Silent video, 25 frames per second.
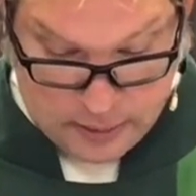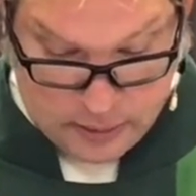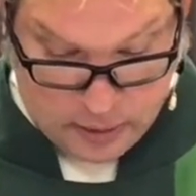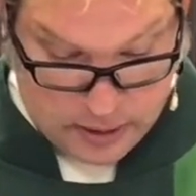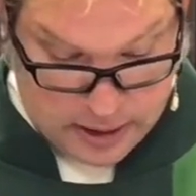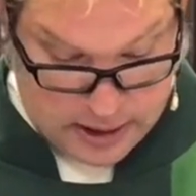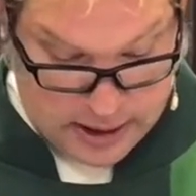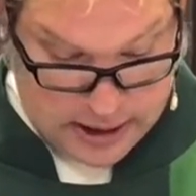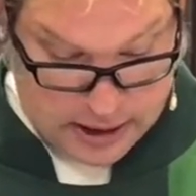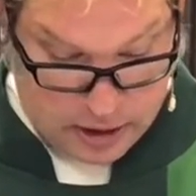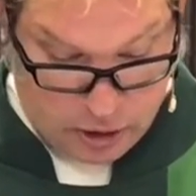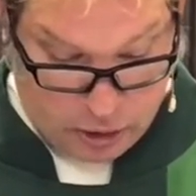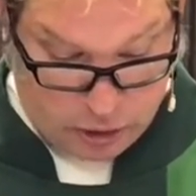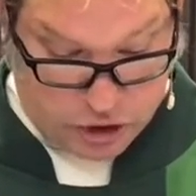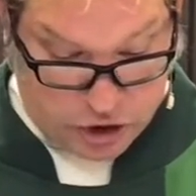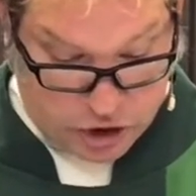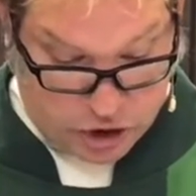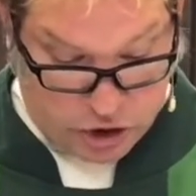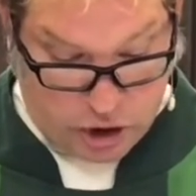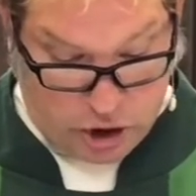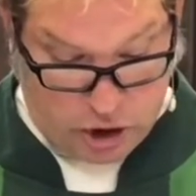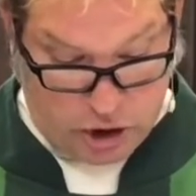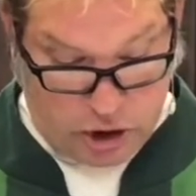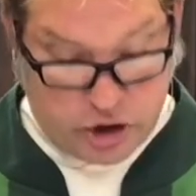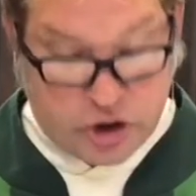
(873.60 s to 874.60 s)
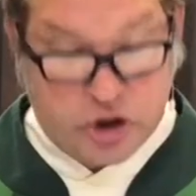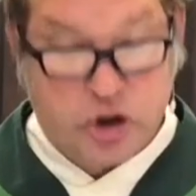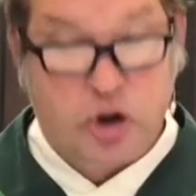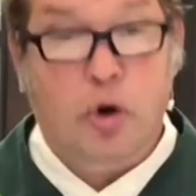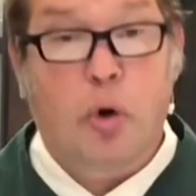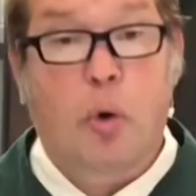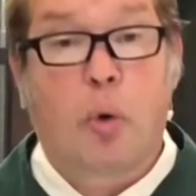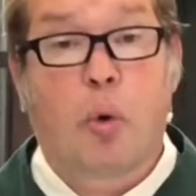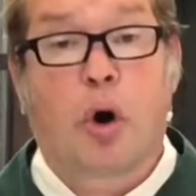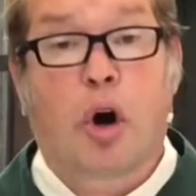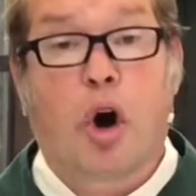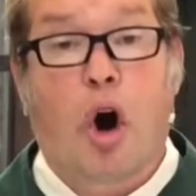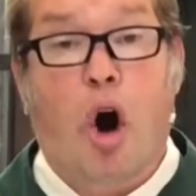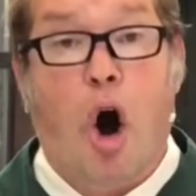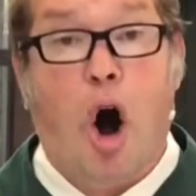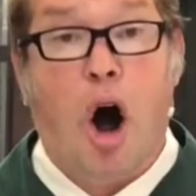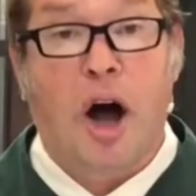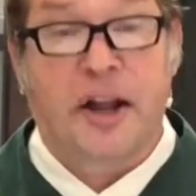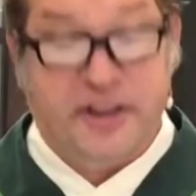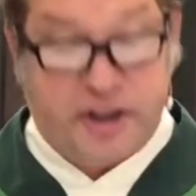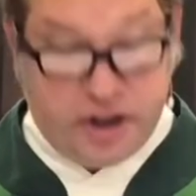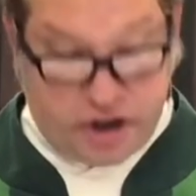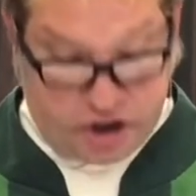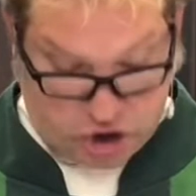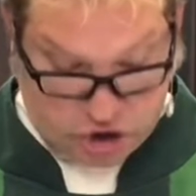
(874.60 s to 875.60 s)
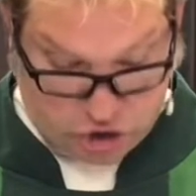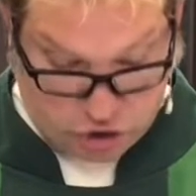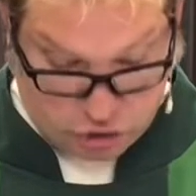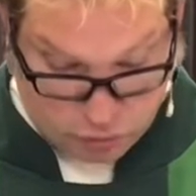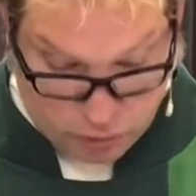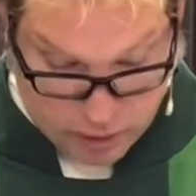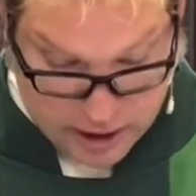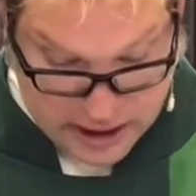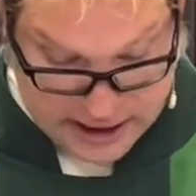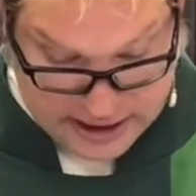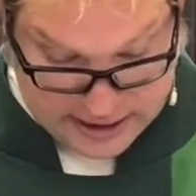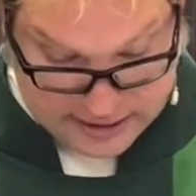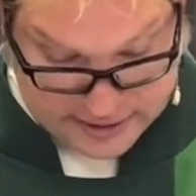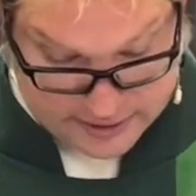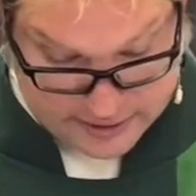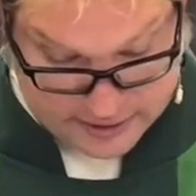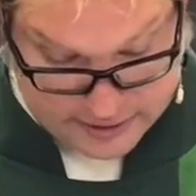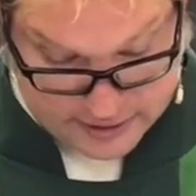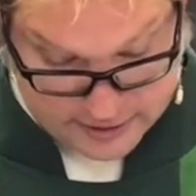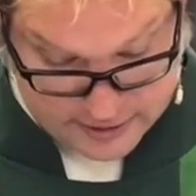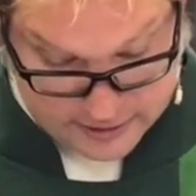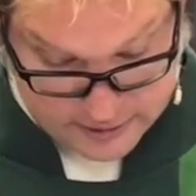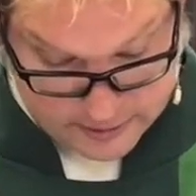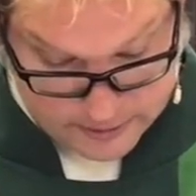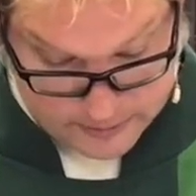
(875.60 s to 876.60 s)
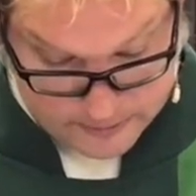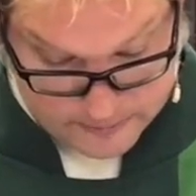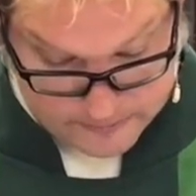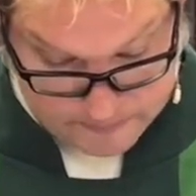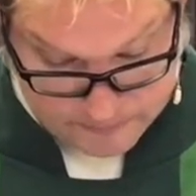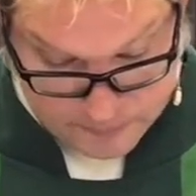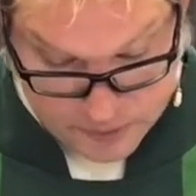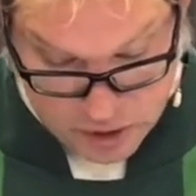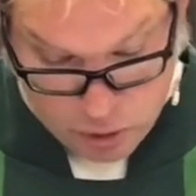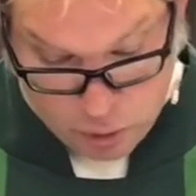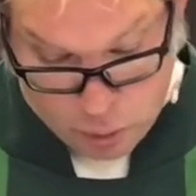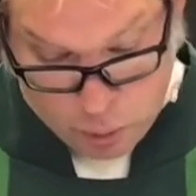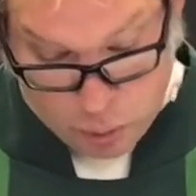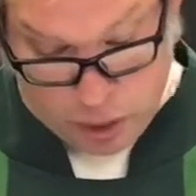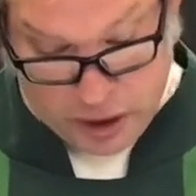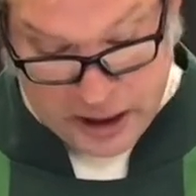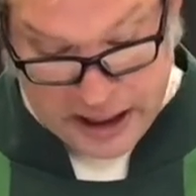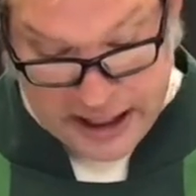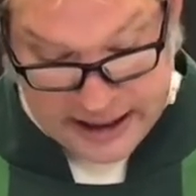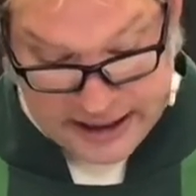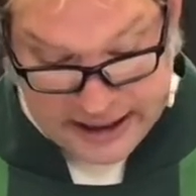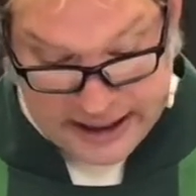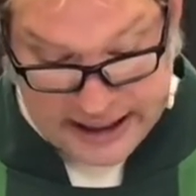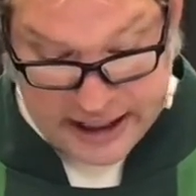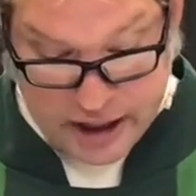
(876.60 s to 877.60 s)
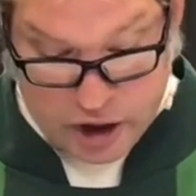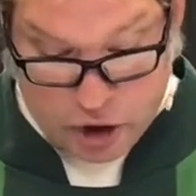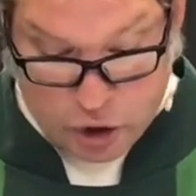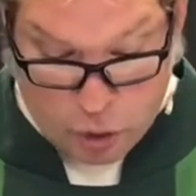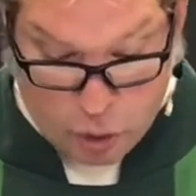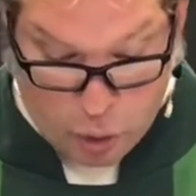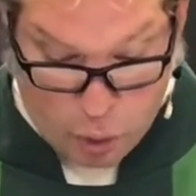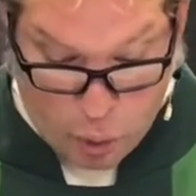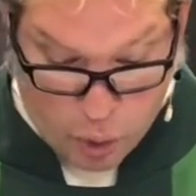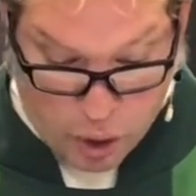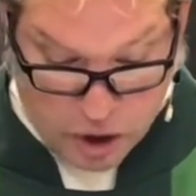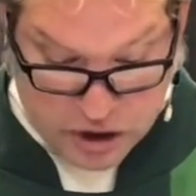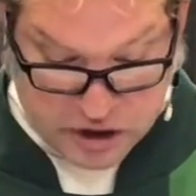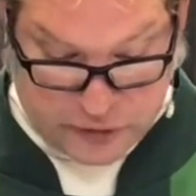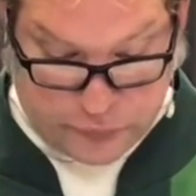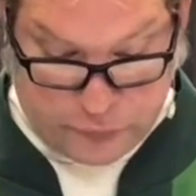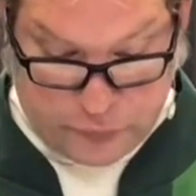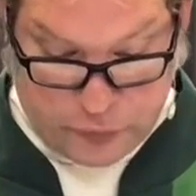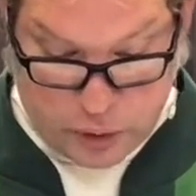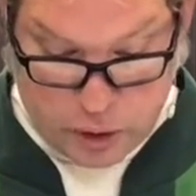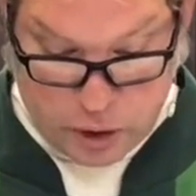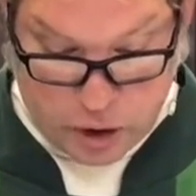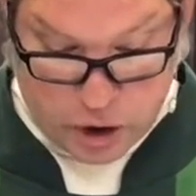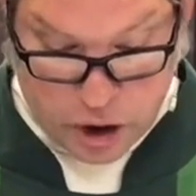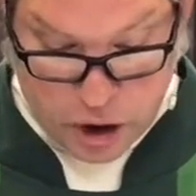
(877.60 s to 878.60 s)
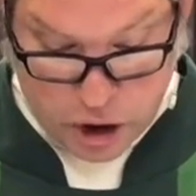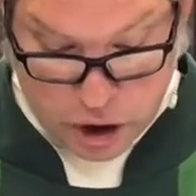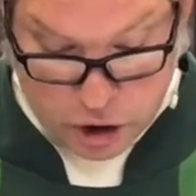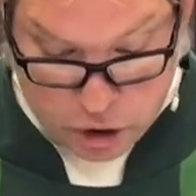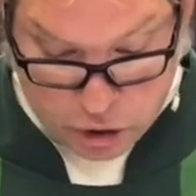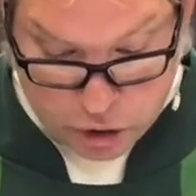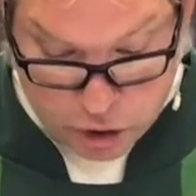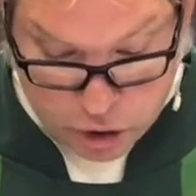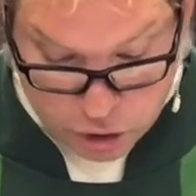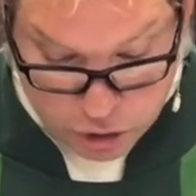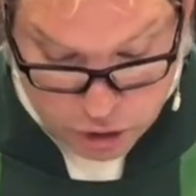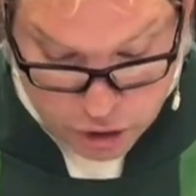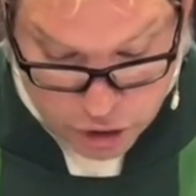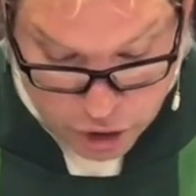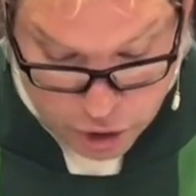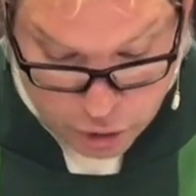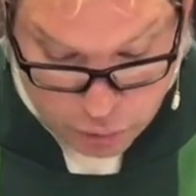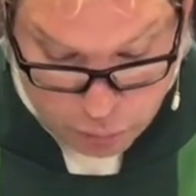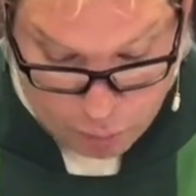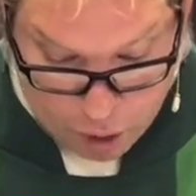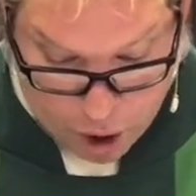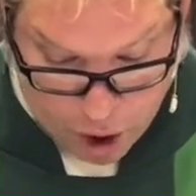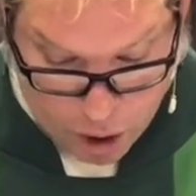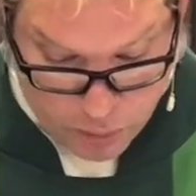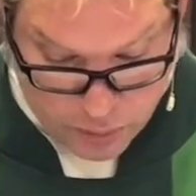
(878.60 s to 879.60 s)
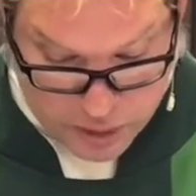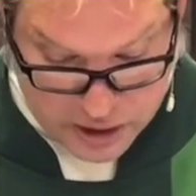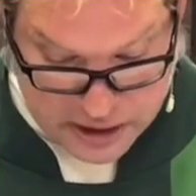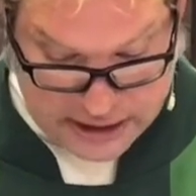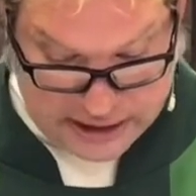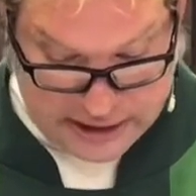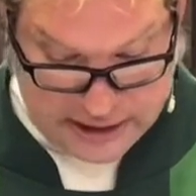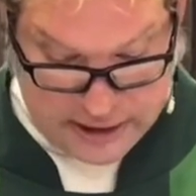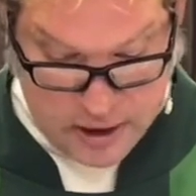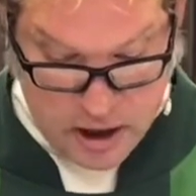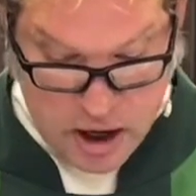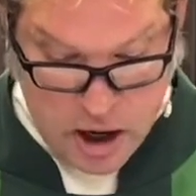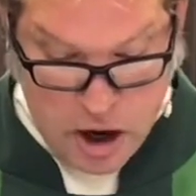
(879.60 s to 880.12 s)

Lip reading: in our church or on the streets or in the courts for equality.